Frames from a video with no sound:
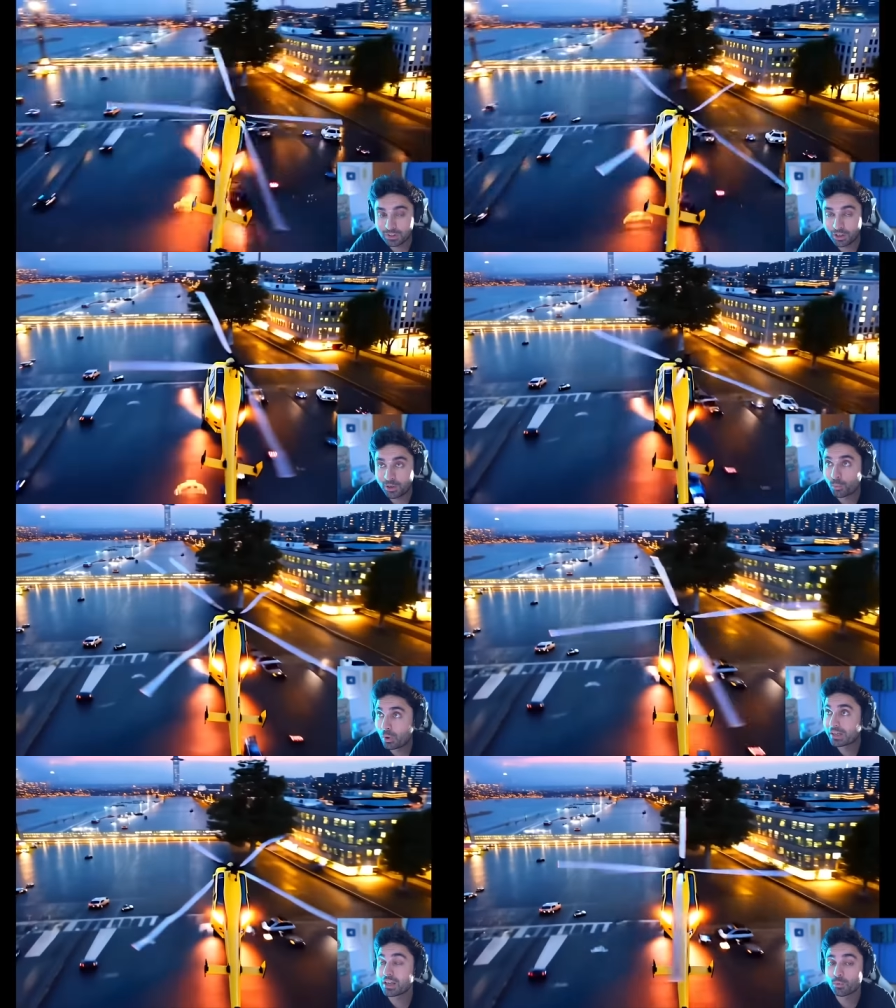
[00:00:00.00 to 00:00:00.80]
Uh,
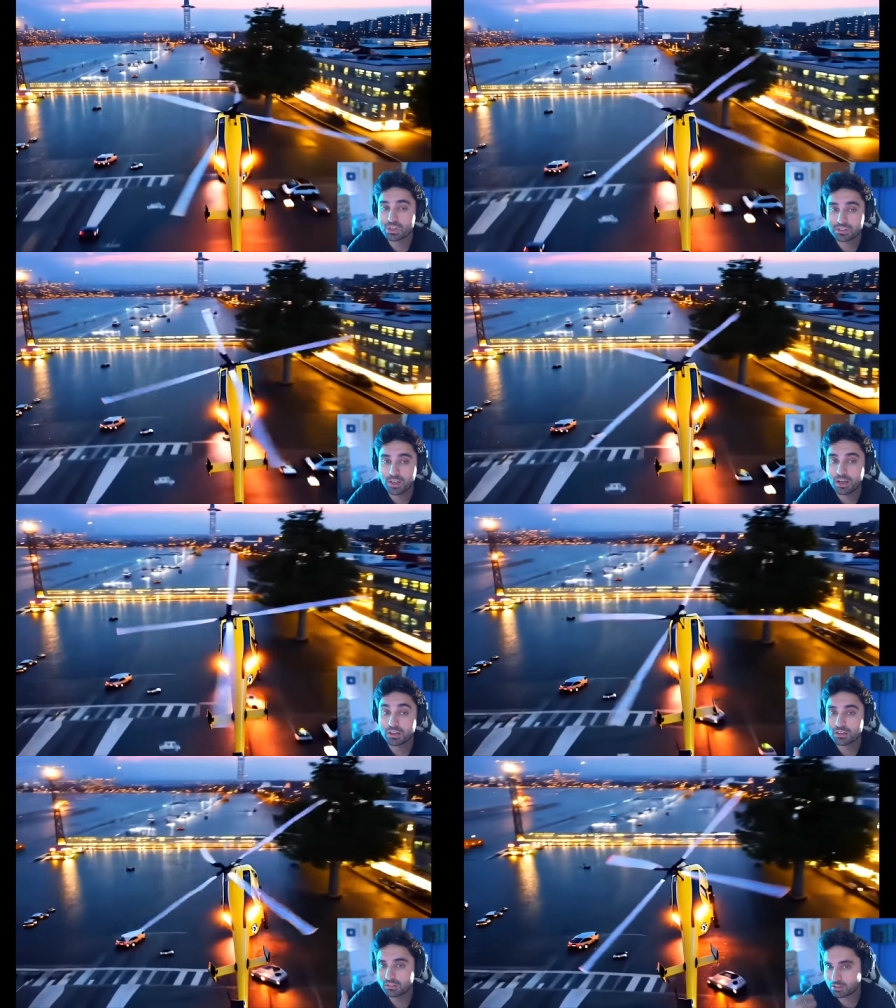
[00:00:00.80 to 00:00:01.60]
what it was
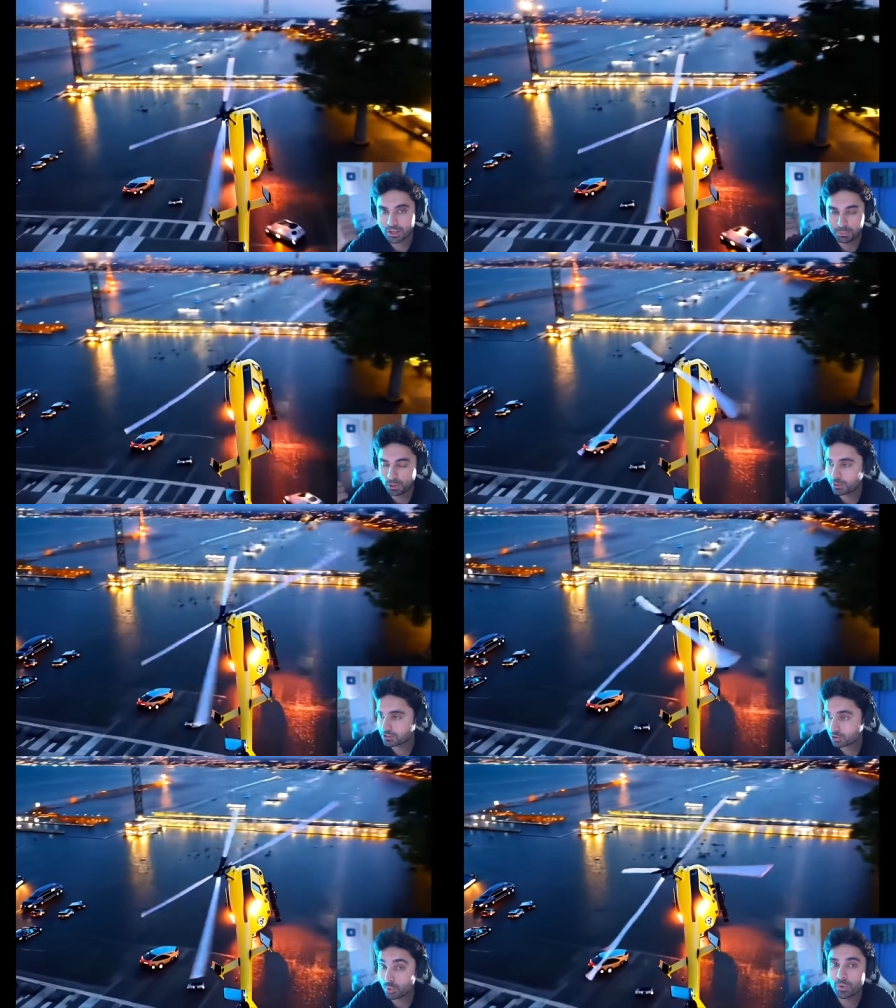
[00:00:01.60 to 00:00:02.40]
like a couple of
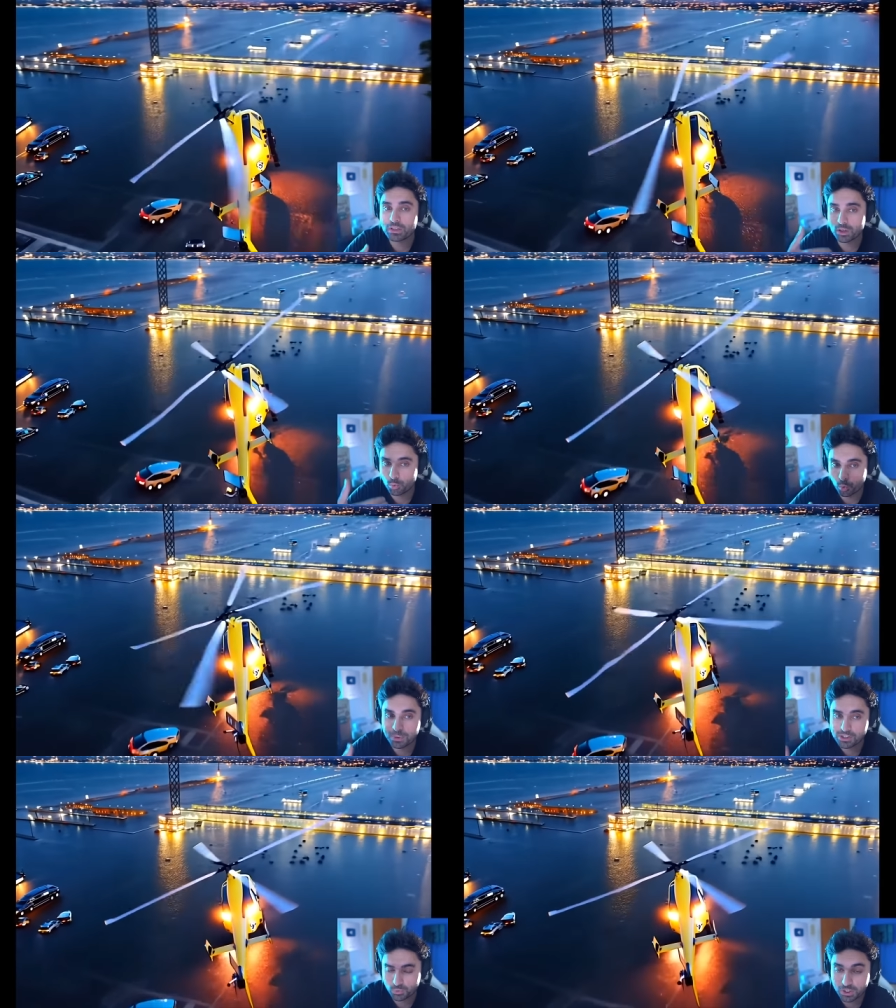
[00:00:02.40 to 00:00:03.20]
months ago when the
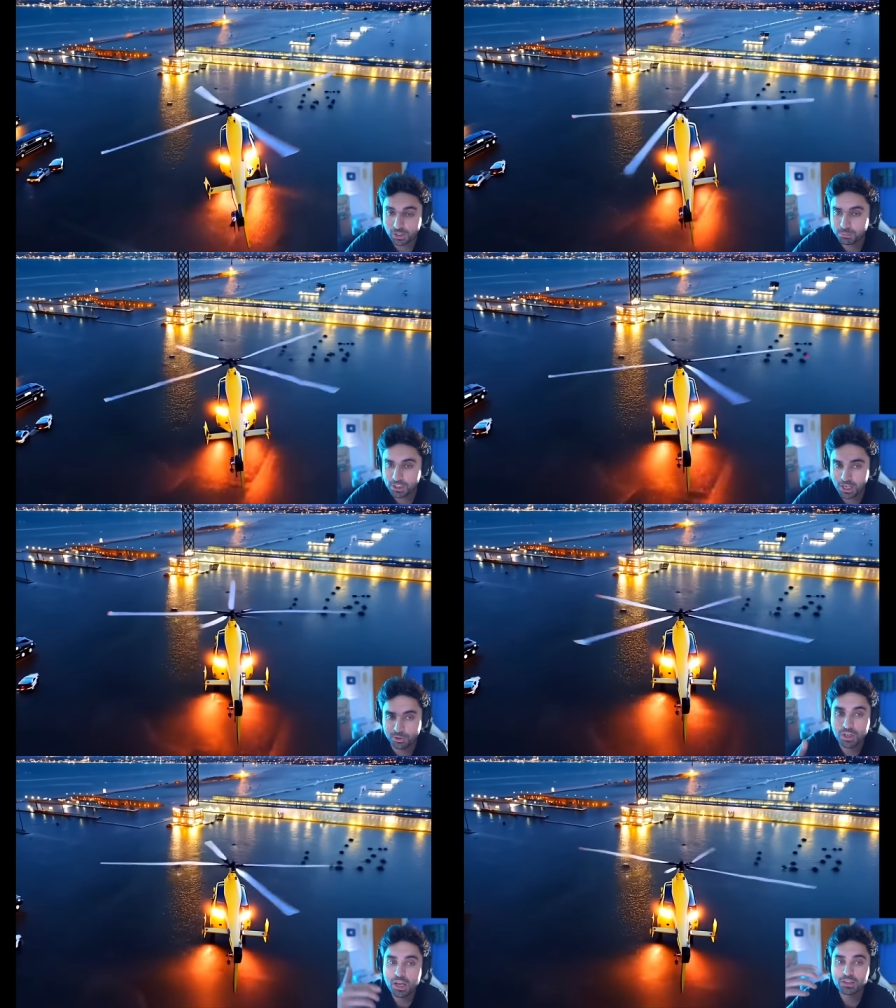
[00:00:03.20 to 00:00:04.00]
rumors were coming
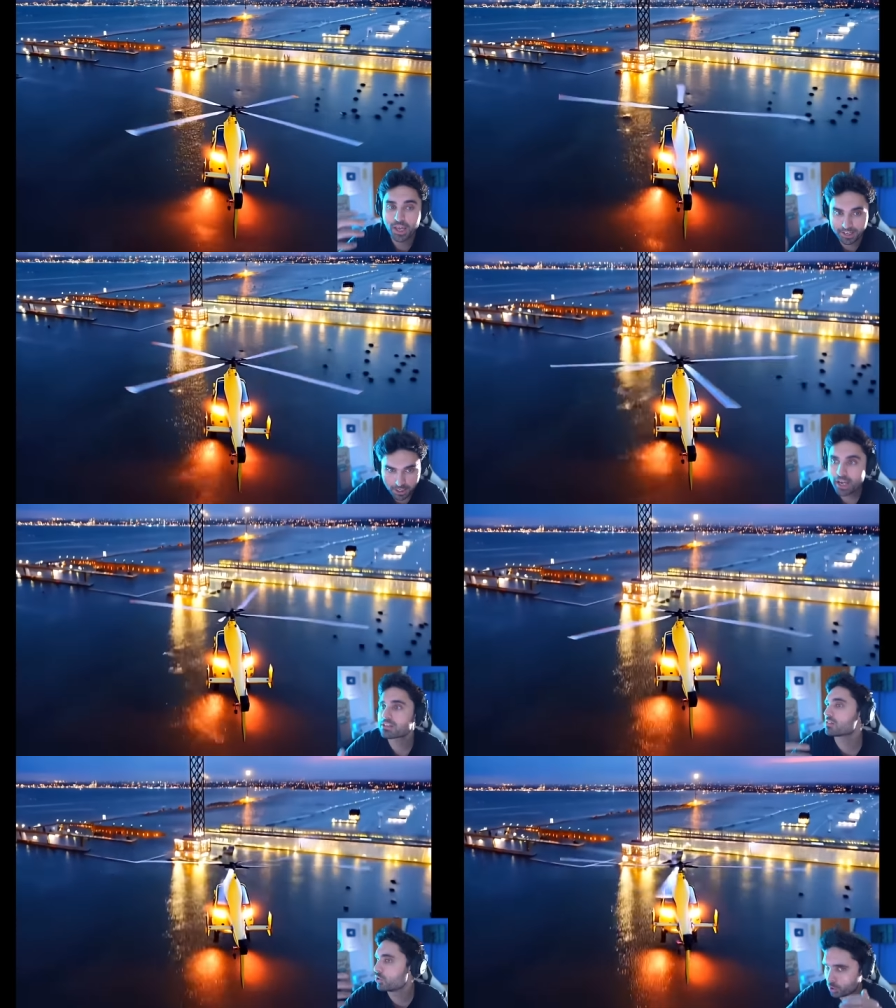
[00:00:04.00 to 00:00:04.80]
out that
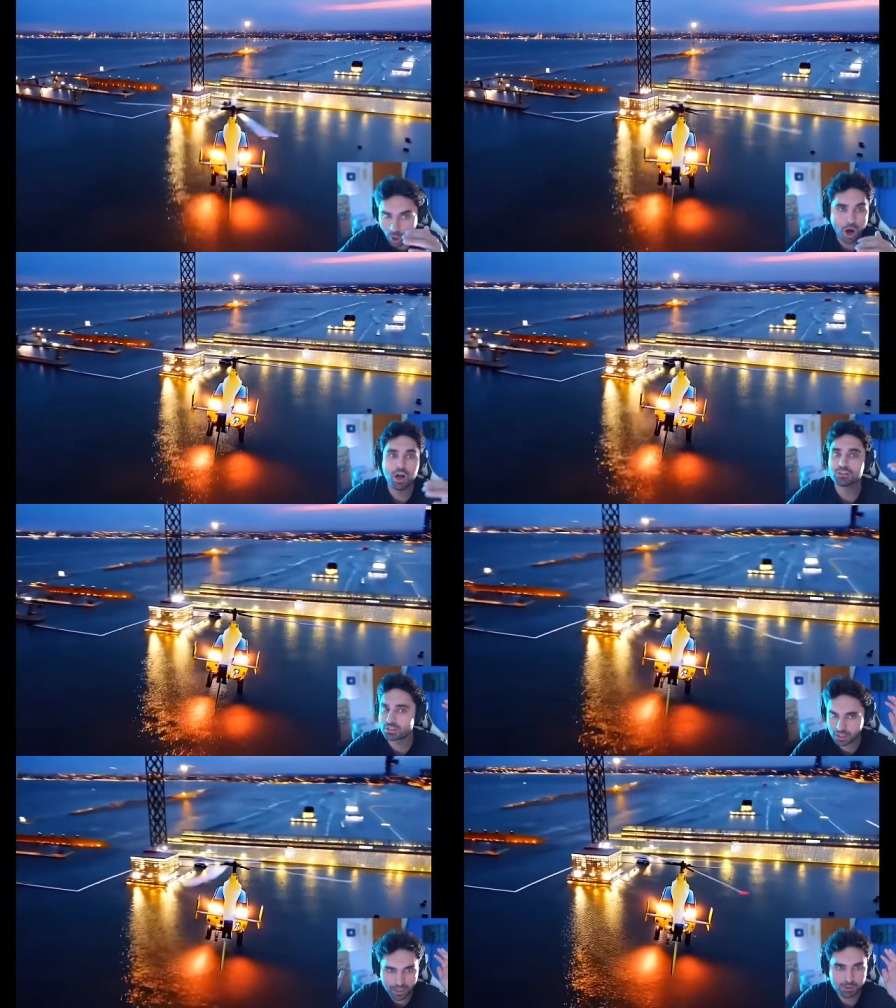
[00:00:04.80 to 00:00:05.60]
yes, you know, all
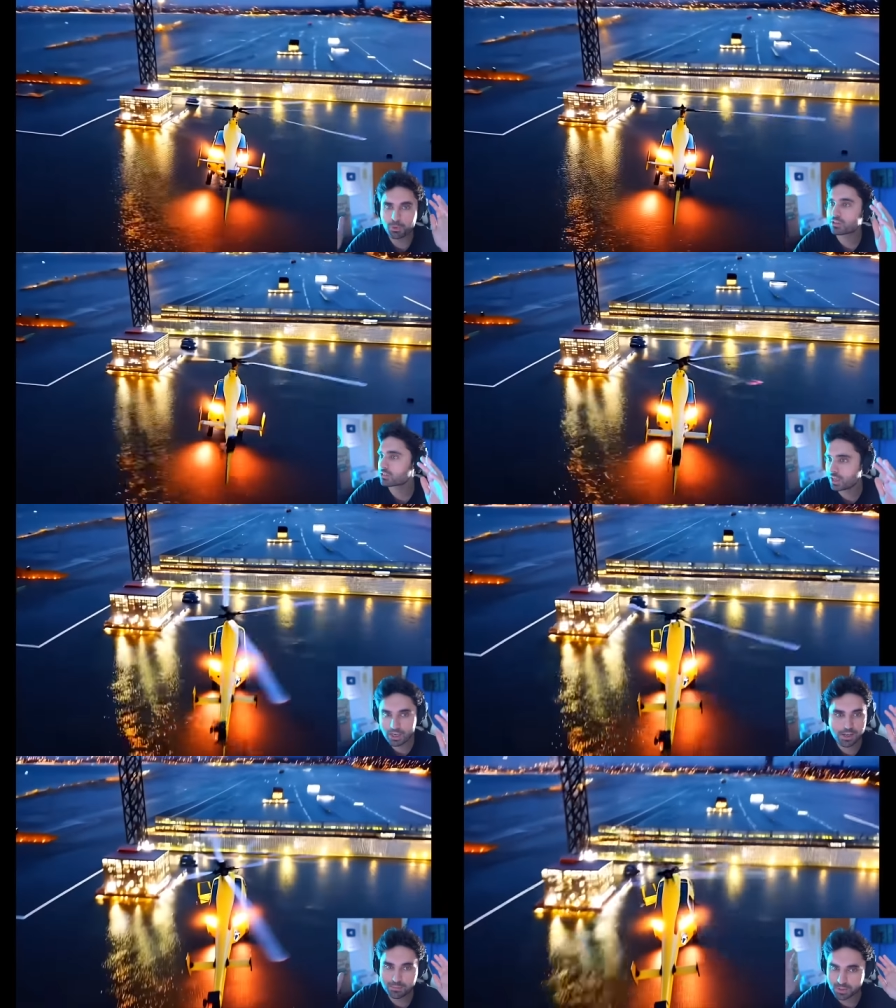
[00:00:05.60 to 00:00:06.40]
the Xbox
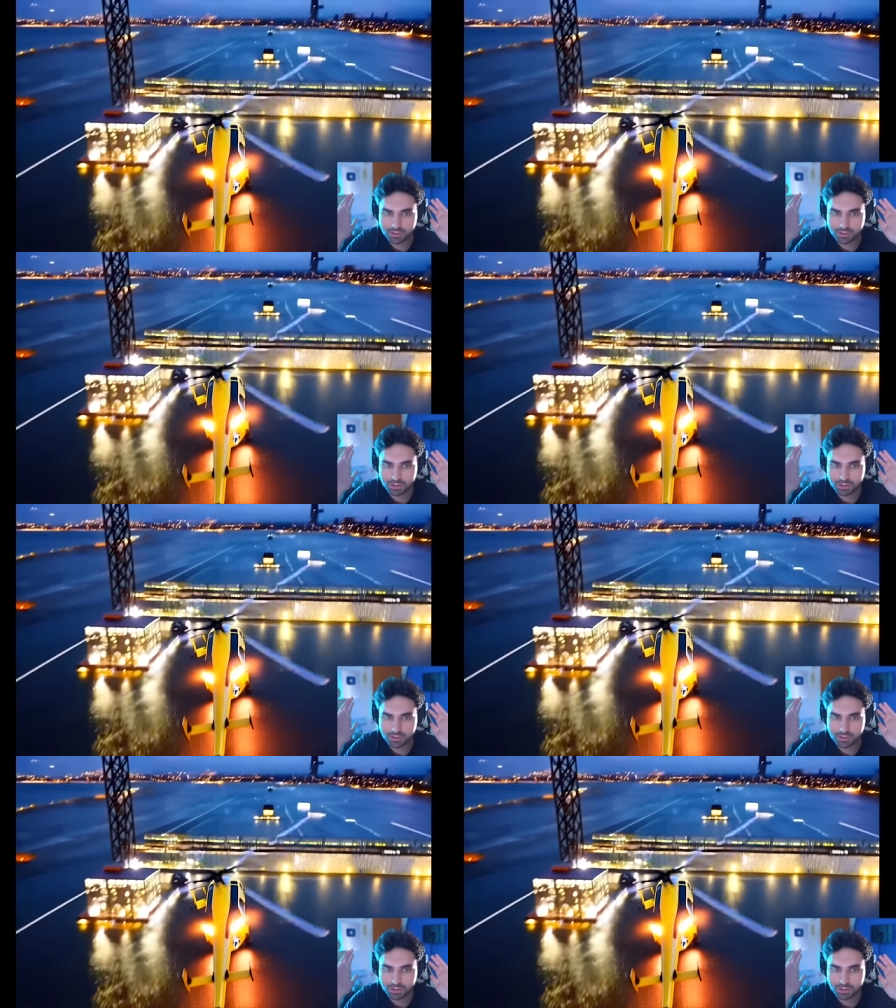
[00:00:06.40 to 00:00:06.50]
games